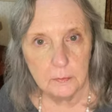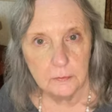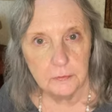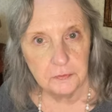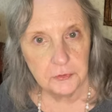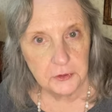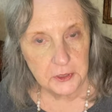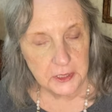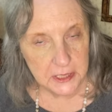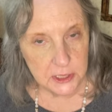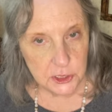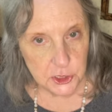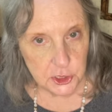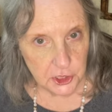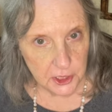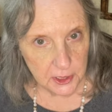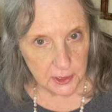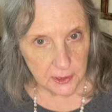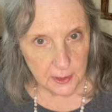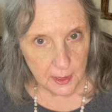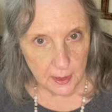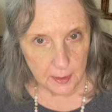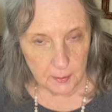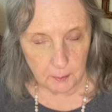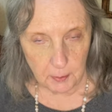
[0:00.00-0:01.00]

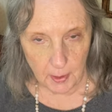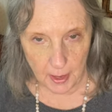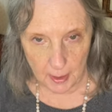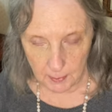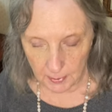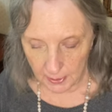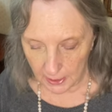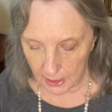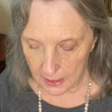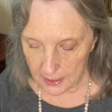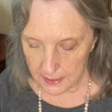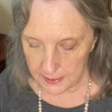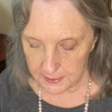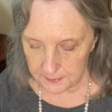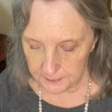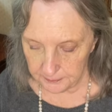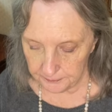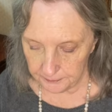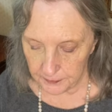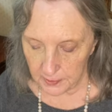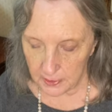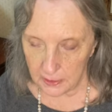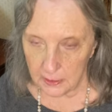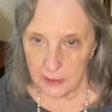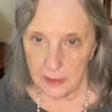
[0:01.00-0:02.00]
Phoenicia and Babylon,
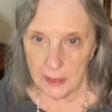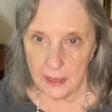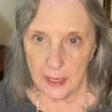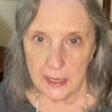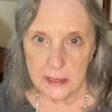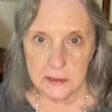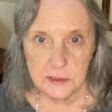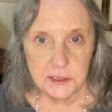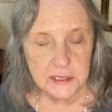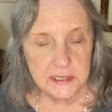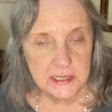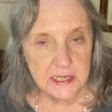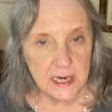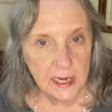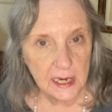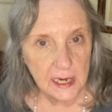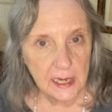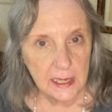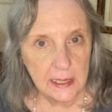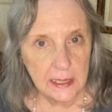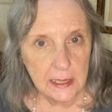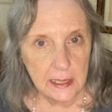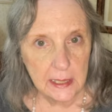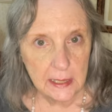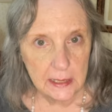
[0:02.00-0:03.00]
and
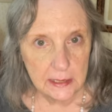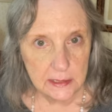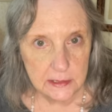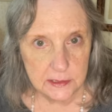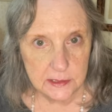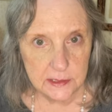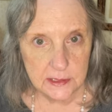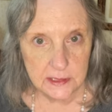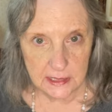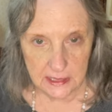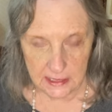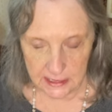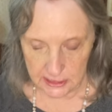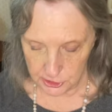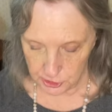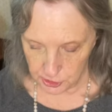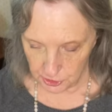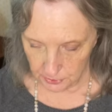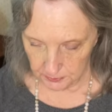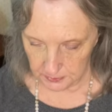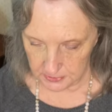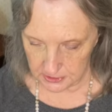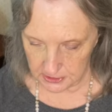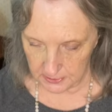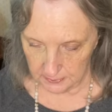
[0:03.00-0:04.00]
today it's
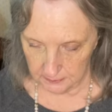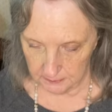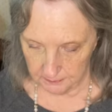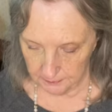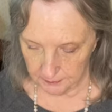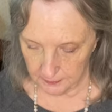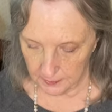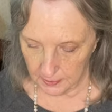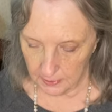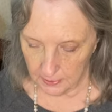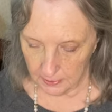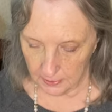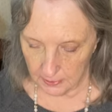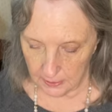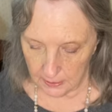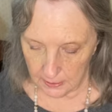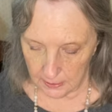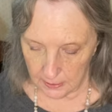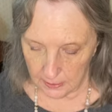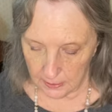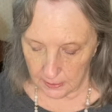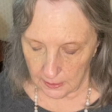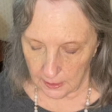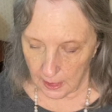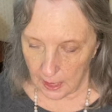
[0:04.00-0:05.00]
Egypt.
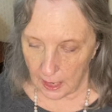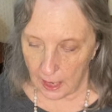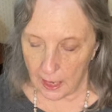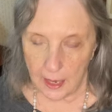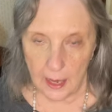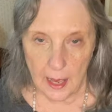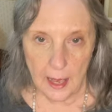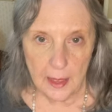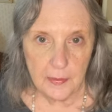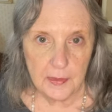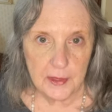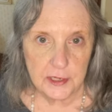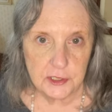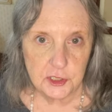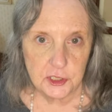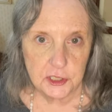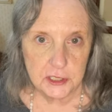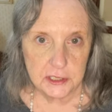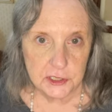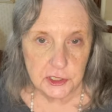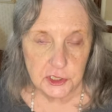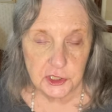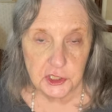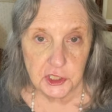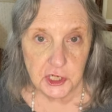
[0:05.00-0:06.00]
And
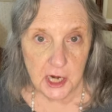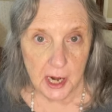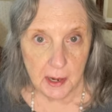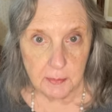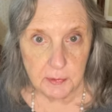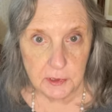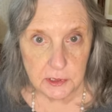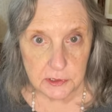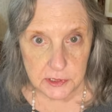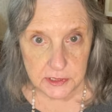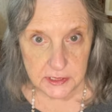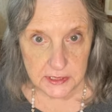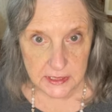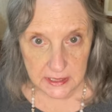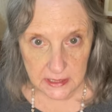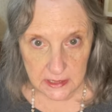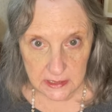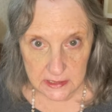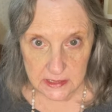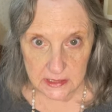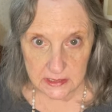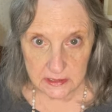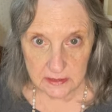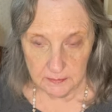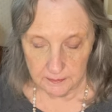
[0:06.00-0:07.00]
it's chapter
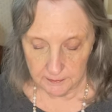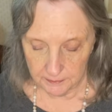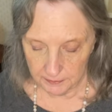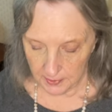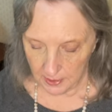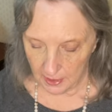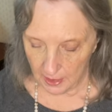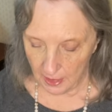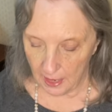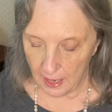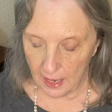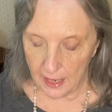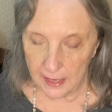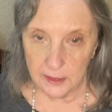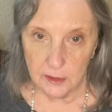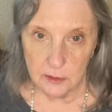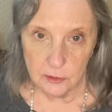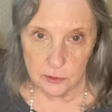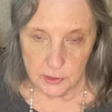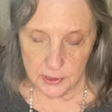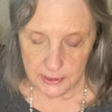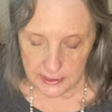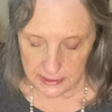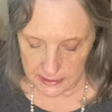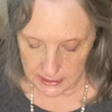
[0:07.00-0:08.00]
6, I
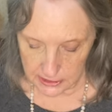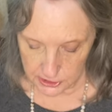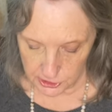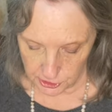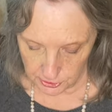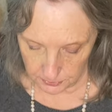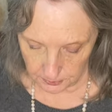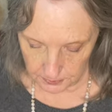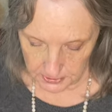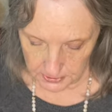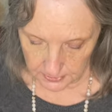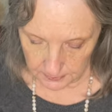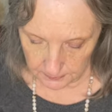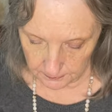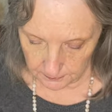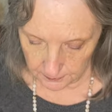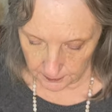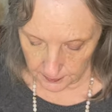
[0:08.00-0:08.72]
Go to Egypt.